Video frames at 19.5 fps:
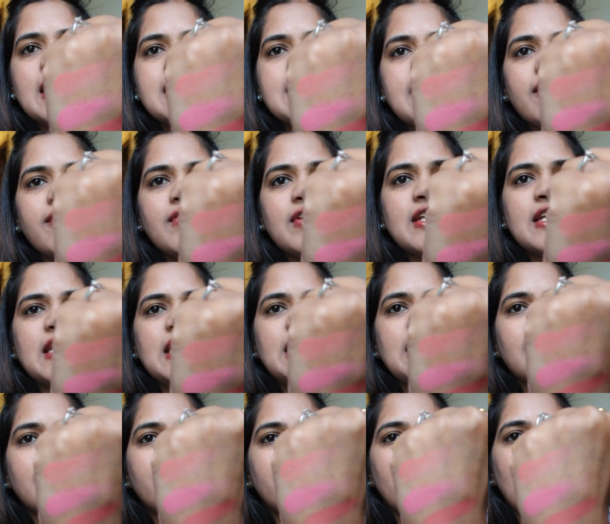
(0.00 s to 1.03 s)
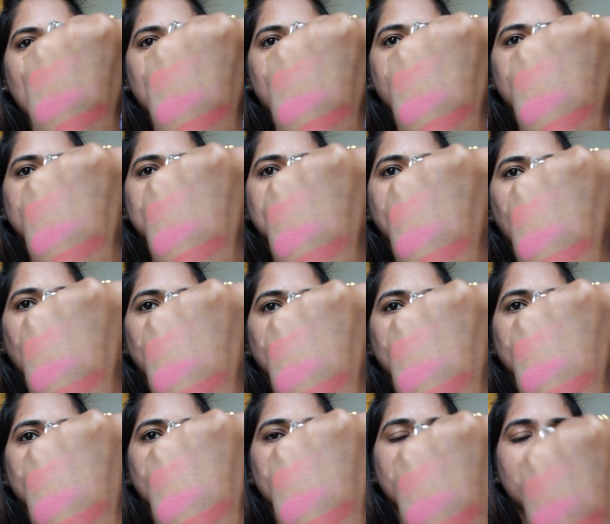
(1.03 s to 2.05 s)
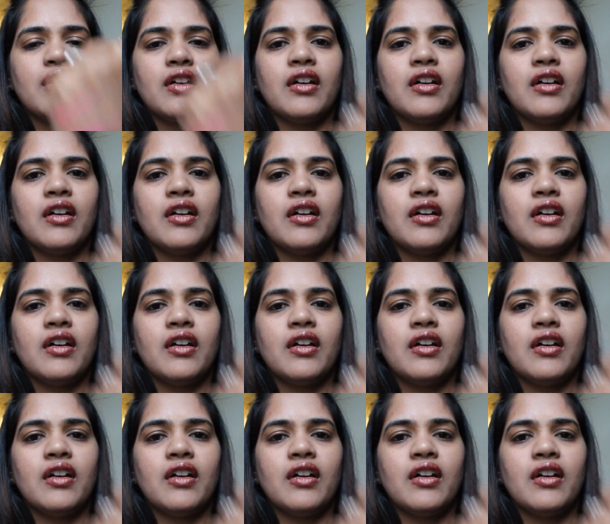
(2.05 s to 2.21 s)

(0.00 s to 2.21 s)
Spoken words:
Definitely a wearable color.